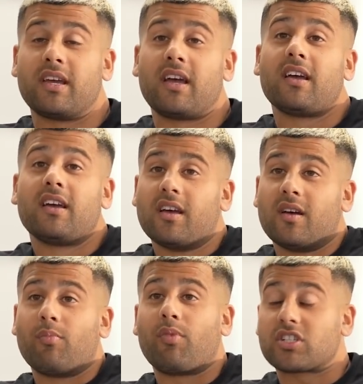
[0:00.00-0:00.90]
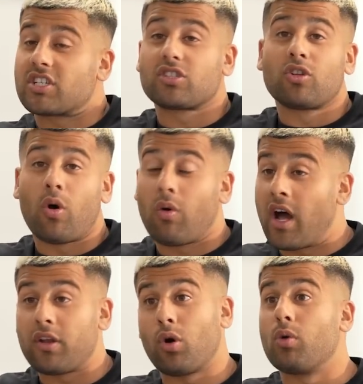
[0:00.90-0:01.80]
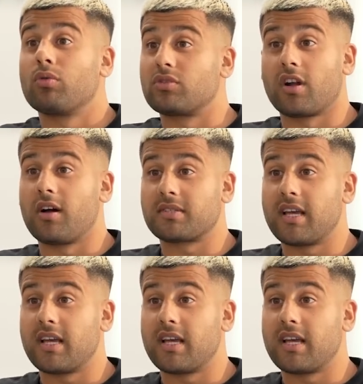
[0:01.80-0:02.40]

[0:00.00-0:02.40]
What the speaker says: yeah? But just know I know. Do you know what I'm